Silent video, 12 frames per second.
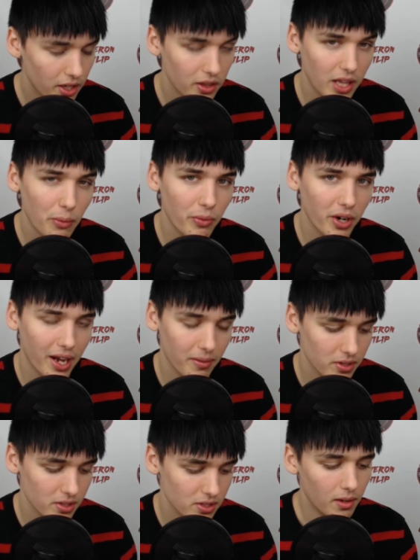Then what
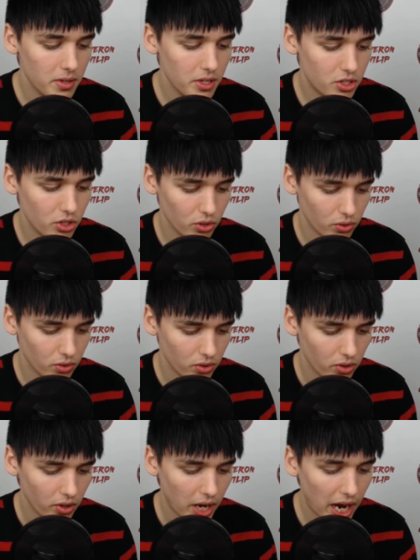happens? Me too.
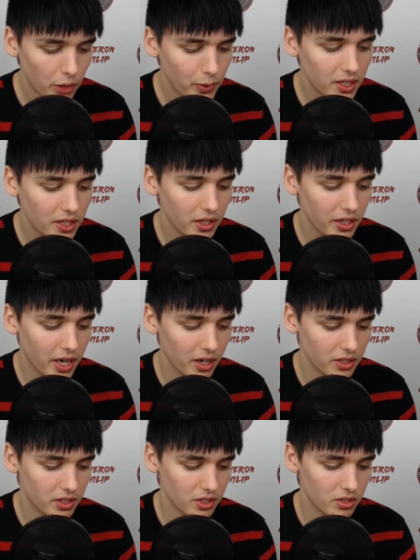How do we get the other
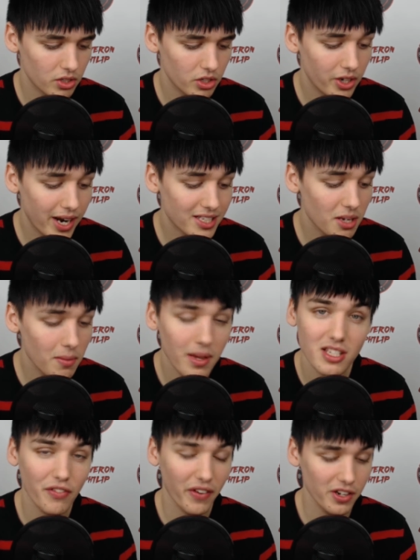characters? You're asking me
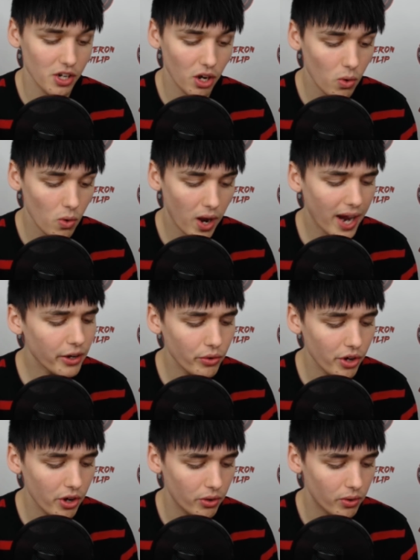as if I know? I don't
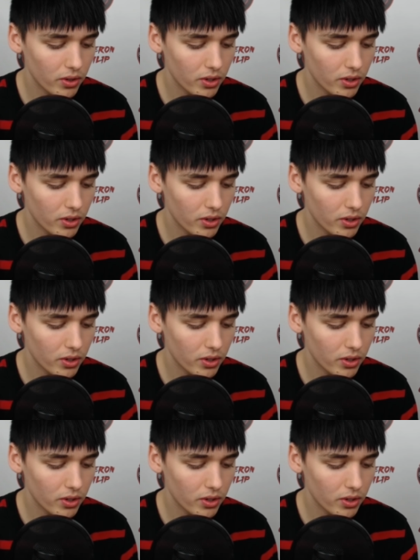know.